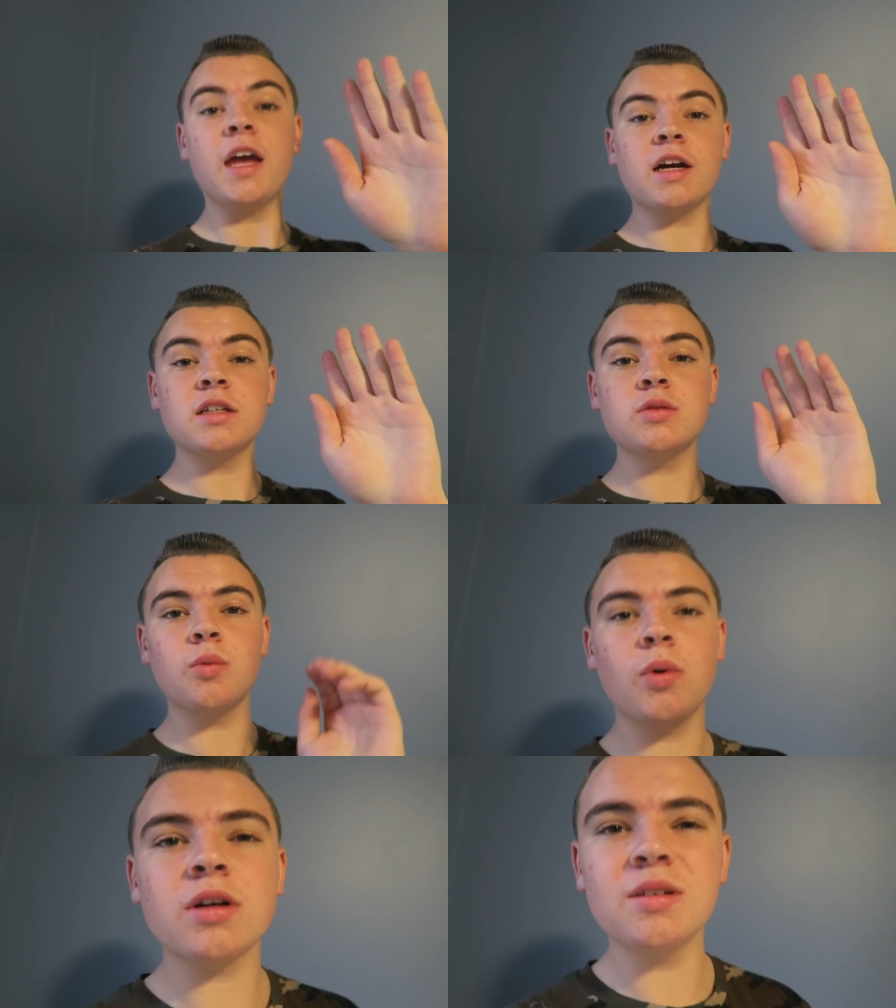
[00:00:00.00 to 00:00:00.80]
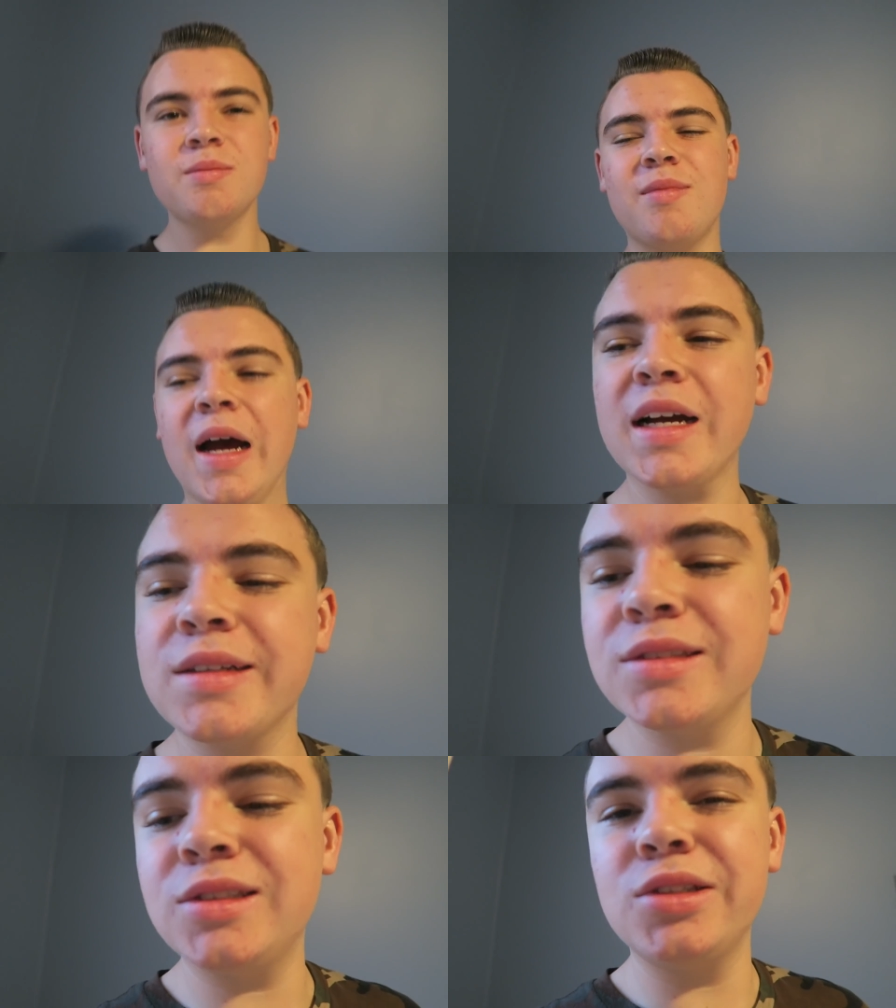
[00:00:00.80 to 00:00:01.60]
Hey guys, welcome
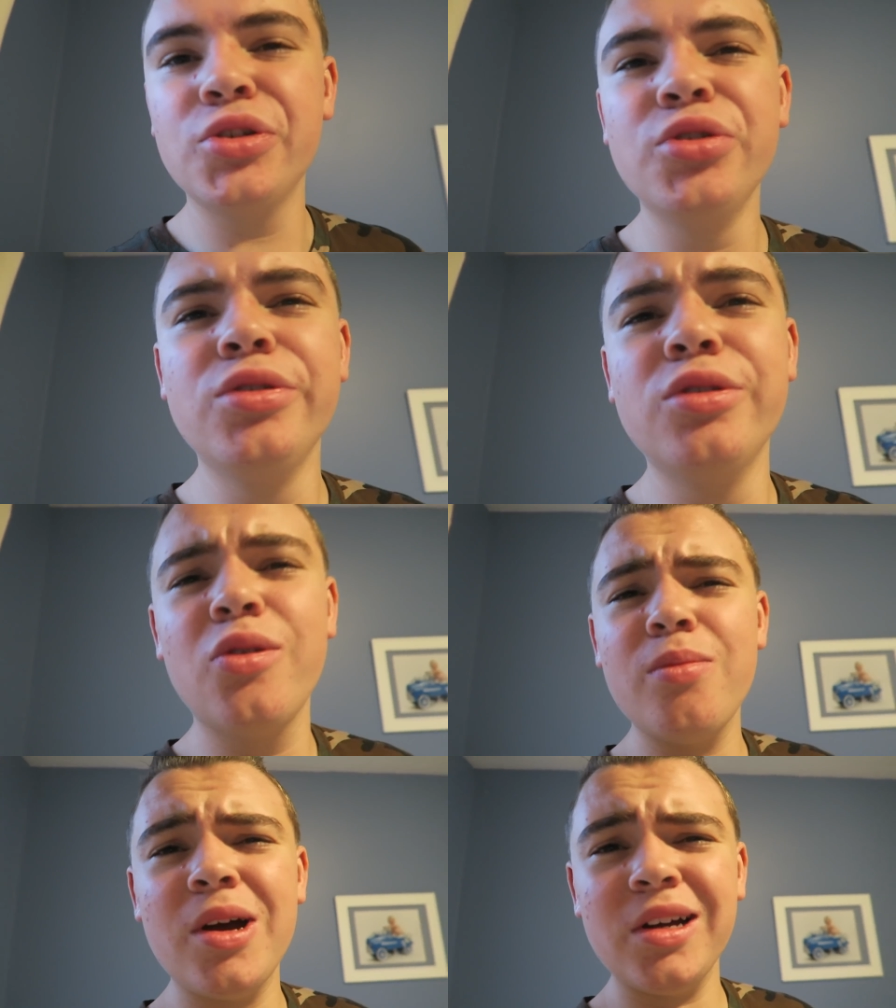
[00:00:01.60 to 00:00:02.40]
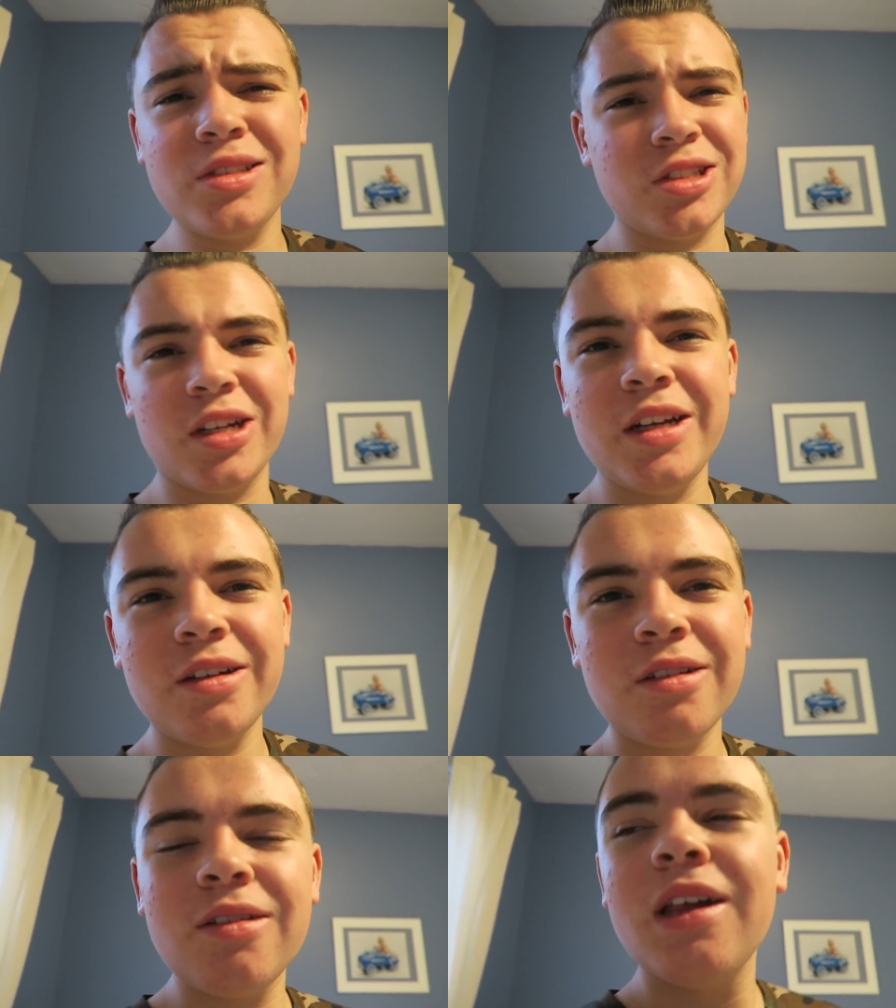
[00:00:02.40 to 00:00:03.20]
back to my
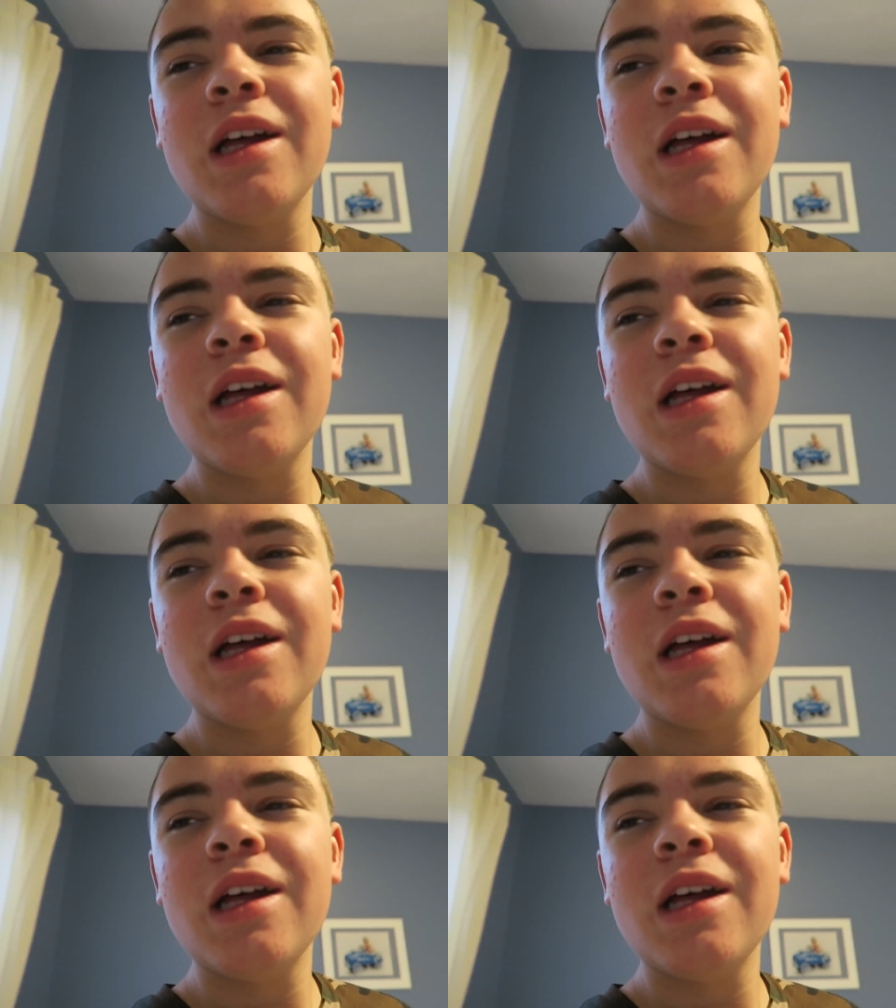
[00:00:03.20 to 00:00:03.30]
channel.